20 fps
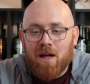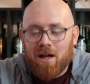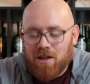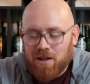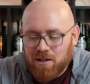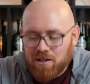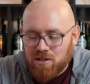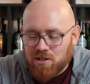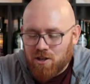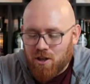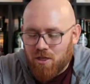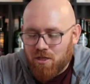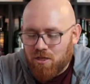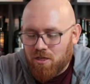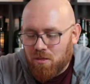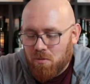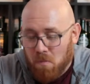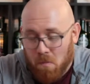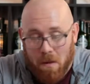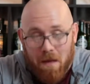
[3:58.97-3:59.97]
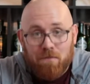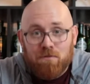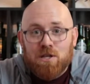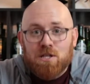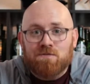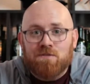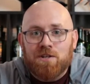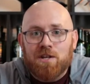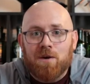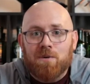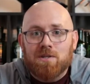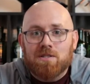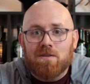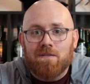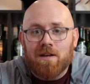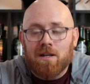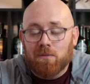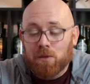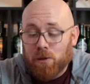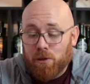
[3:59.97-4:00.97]
And if this video is
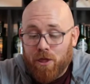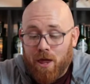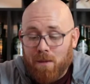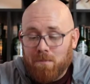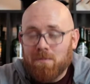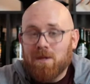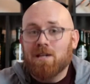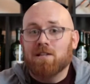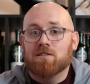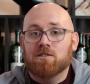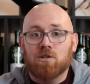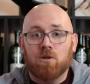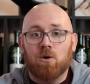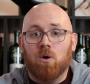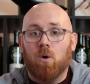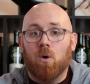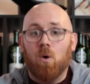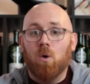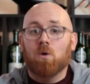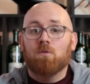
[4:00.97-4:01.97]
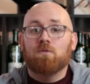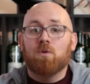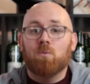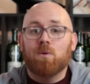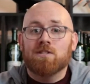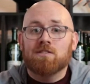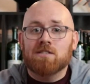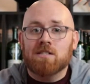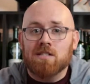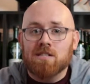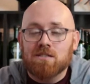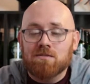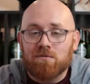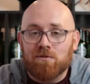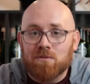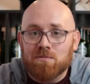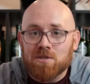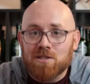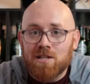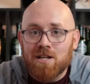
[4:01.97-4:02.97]
available, that means that all of the whiskies
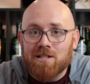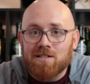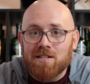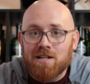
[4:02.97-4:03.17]
from today's